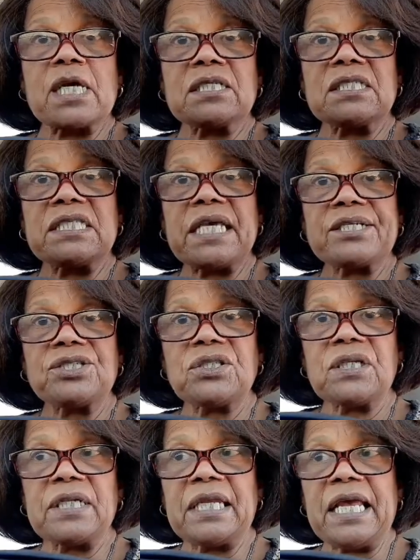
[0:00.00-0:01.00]
a
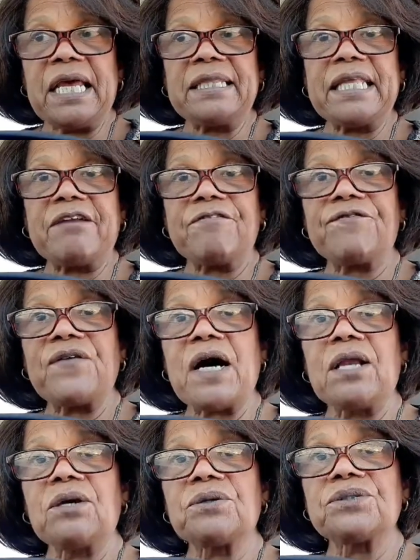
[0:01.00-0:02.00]
section that
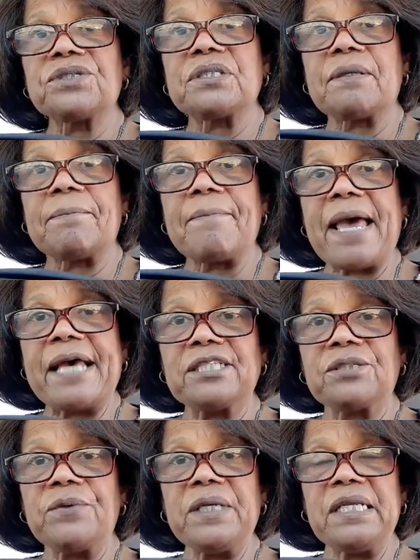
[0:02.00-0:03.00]
follows the
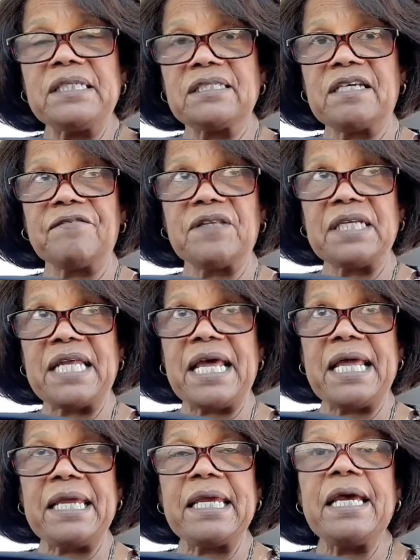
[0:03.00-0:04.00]
mass readings of the
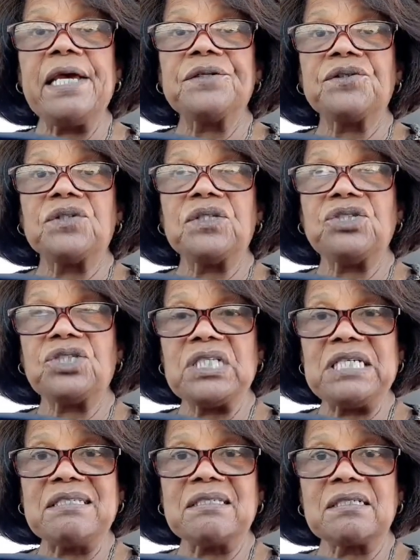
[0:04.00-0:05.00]
day.
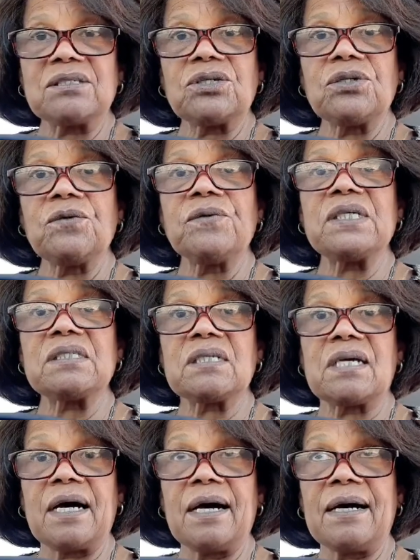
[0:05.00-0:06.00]
Jesus, who is
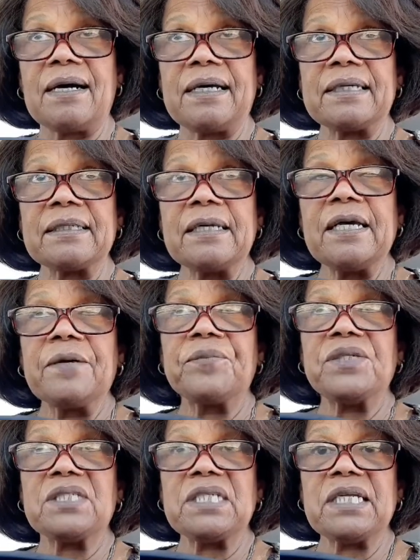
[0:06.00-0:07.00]
God,
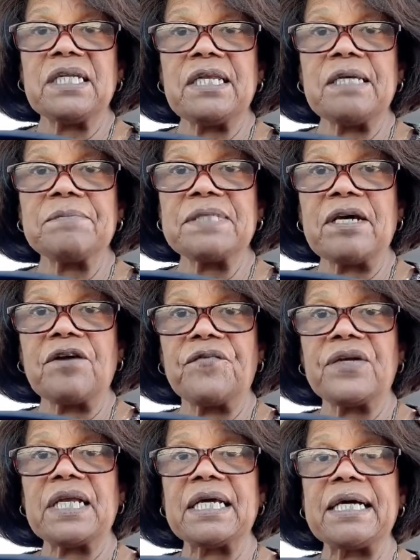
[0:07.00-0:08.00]
presented
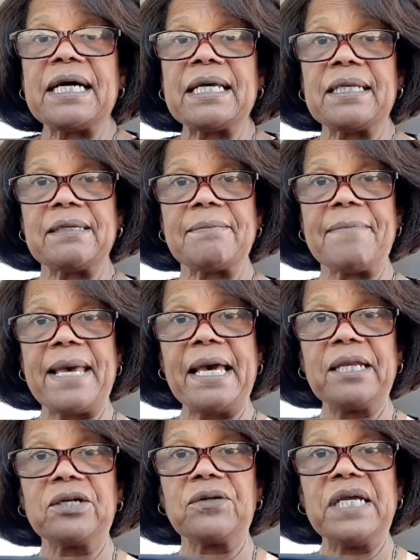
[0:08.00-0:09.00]
himself in a godly
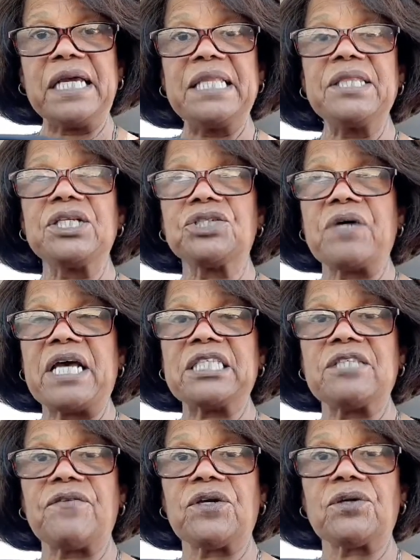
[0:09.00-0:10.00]
manner in the
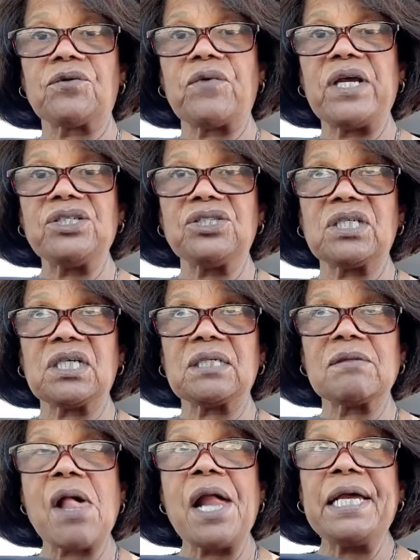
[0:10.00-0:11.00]

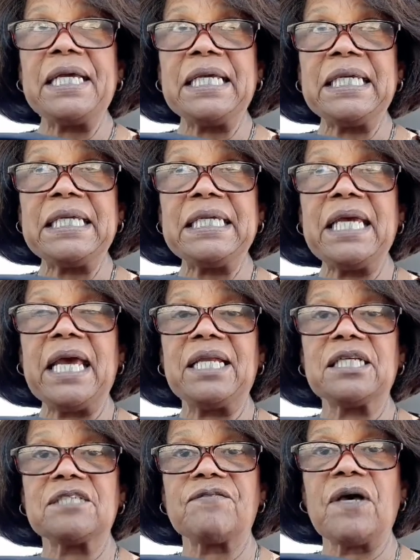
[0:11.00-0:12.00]
Transfiguration. He
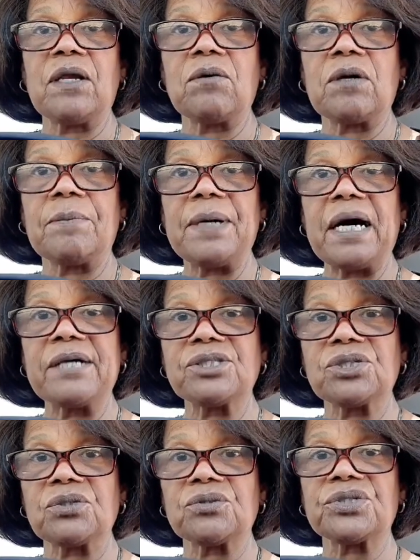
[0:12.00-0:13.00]
and his fellow
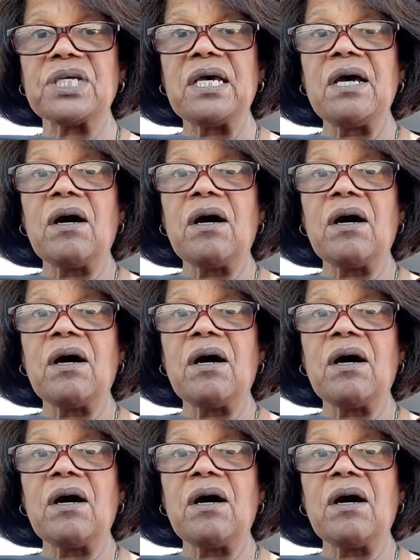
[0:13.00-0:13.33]
apostles